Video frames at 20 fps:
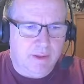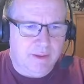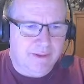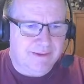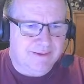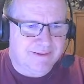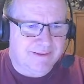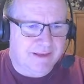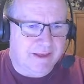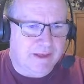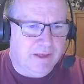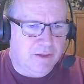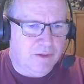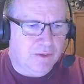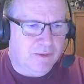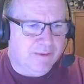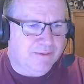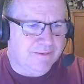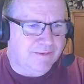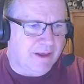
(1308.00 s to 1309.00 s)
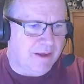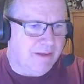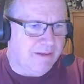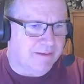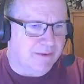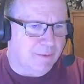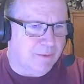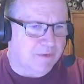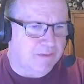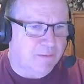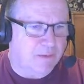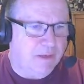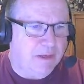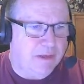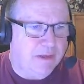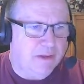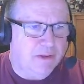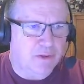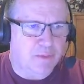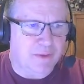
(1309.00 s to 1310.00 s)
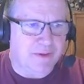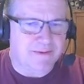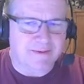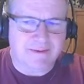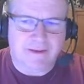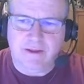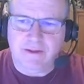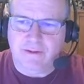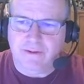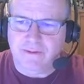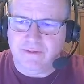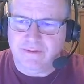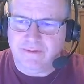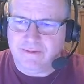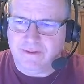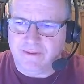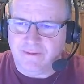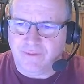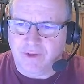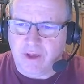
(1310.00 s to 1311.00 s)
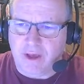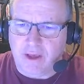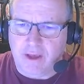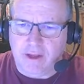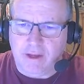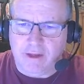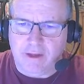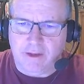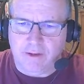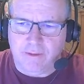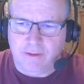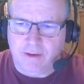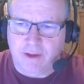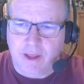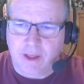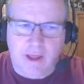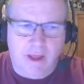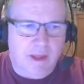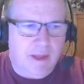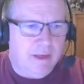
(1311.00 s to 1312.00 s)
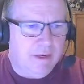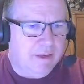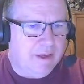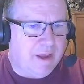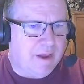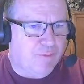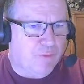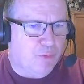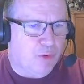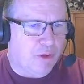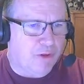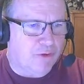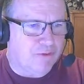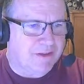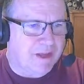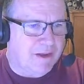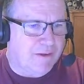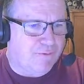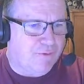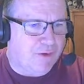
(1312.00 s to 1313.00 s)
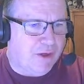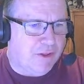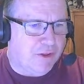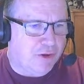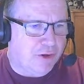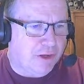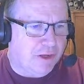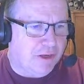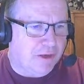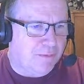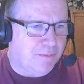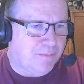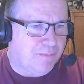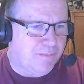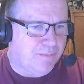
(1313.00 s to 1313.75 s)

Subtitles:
Skilled is like it's always been. 3 skills. That's fine. Tavern Brawler is kind of fun looking.